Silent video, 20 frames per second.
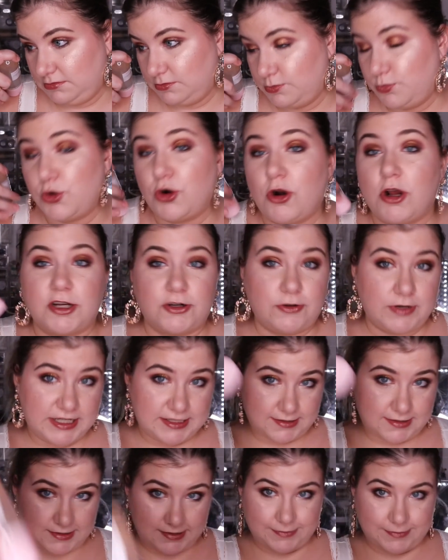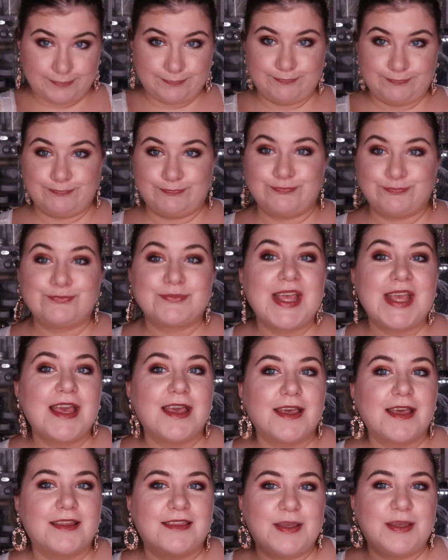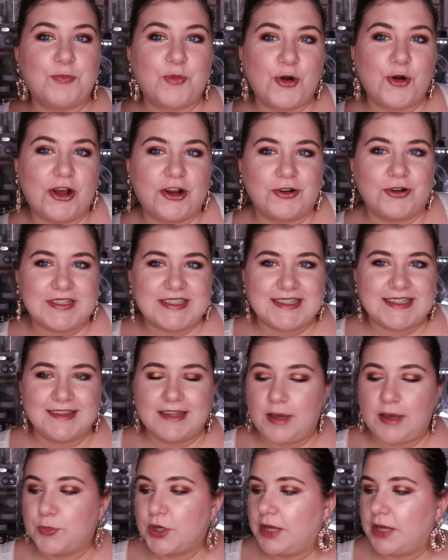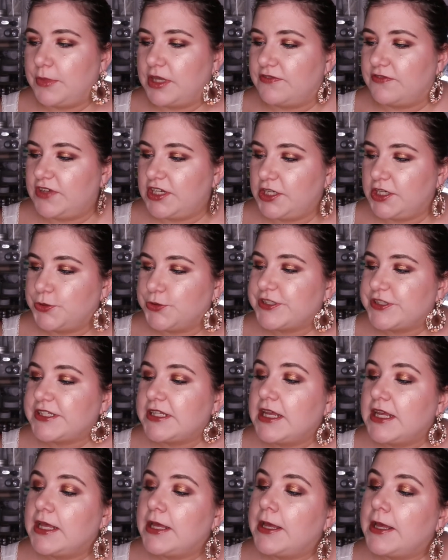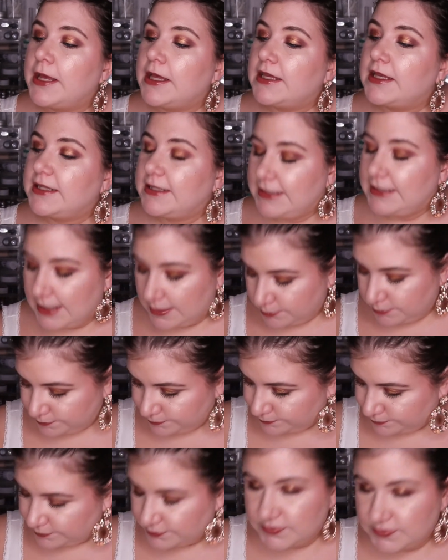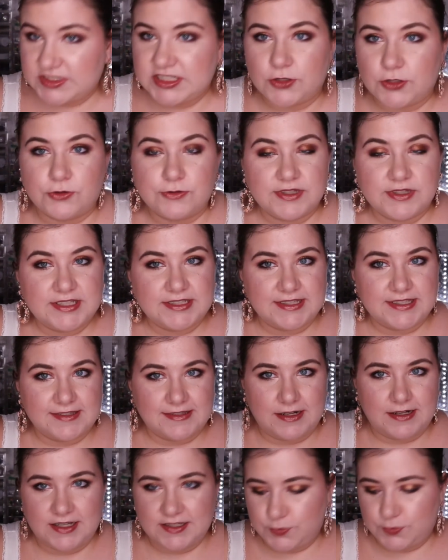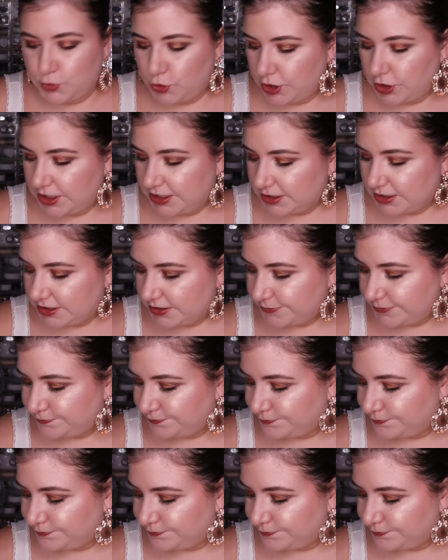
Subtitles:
progress in the upcoming videos. Yeah, so this is the last product.